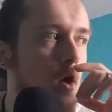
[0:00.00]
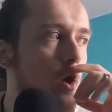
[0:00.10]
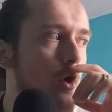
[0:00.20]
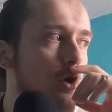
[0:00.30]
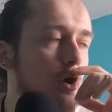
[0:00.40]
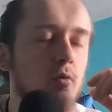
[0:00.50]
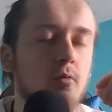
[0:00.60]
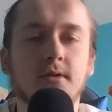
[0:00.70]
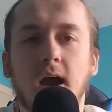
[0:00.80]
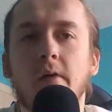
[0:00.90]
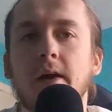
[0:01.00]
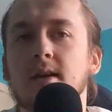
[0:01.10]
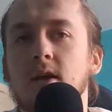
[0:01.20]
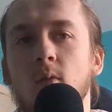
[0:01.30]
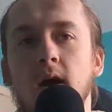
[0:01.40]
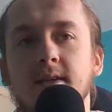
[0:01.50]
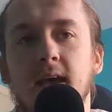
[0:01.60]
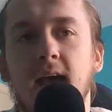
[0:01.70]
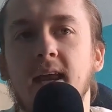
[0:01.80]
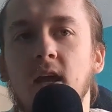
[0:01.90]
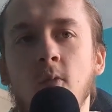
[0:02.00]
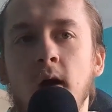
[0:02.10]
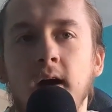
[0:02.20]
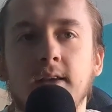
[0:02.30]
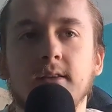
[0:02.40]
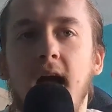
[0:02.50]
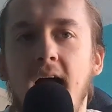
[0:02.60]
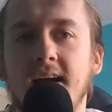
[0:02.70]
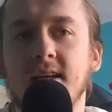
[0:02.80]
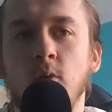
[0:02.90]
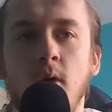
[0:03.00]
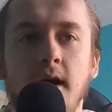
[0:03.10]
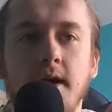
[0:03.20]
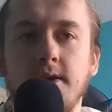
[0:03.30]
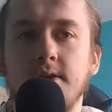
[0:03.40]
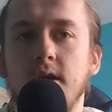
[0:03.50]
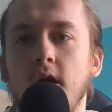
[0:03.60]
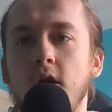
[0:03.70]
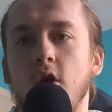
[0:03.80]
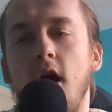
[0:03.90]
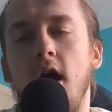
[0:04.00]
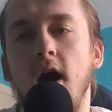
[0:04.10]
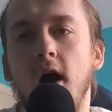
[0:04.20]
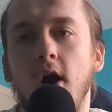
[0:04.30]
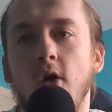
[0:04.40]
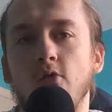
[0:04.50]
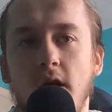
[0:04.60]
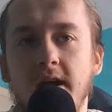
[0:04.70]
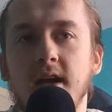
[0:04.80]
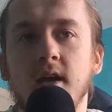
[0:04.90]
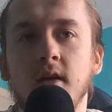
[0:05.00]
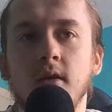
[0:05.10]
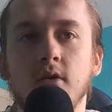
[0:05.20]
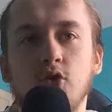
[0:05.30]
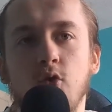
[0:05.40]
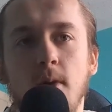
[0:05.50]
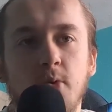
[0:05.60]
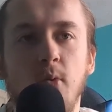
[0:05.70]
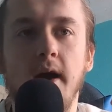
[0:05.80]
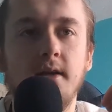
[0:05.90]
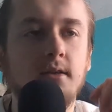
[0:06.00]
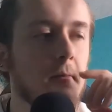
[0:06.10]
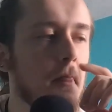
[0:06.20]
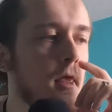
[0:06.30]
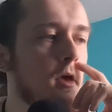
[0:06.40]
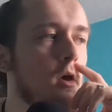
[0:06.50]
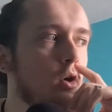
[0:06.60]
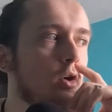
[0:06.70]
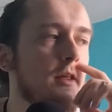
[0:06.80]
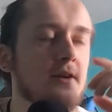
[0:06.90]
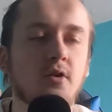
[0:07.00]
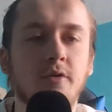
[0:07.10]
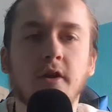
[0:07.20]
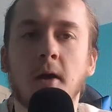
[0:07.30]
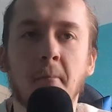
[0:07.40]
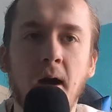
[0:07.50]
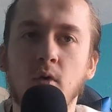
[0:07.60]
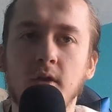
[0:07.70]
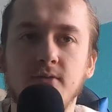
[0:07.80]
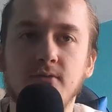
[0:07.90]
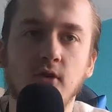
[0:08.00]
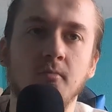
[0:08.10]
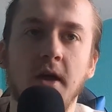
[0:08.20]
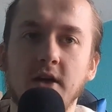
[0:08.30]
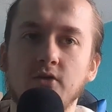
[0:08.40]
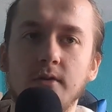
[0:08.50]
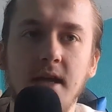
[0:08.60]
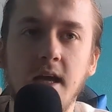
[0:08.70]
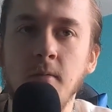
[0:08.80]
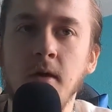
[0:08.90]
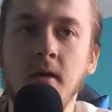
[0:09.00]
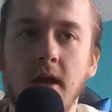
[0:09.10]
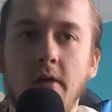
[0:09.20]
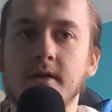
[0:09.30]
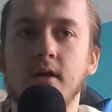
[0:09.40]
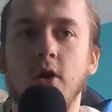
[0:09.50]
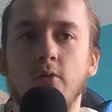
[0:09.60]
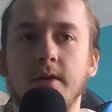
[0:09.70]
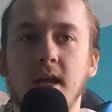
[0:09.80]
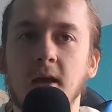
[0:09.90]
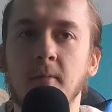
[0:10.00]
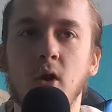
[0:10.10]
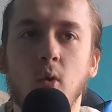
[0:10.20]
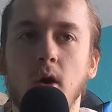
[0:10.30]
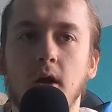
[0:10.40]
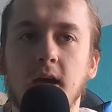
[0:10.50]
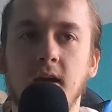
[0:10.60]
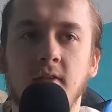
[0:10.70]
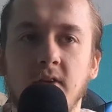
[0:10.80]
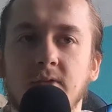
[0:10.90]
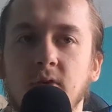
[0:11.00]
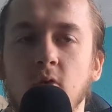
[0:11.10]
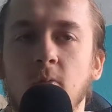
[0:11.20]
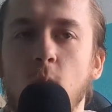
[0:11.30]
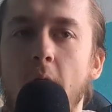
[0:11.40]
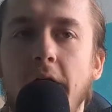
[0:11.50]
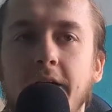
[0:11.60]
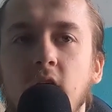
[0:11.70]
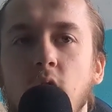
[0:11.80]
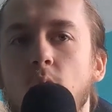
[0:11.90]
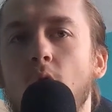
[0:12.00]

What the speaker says: You know, directing wise, editing wise, acting wise, writing, script wise, there's nothing about this film that is redeeming. There isn't a redeeming quality in this film where I can go, all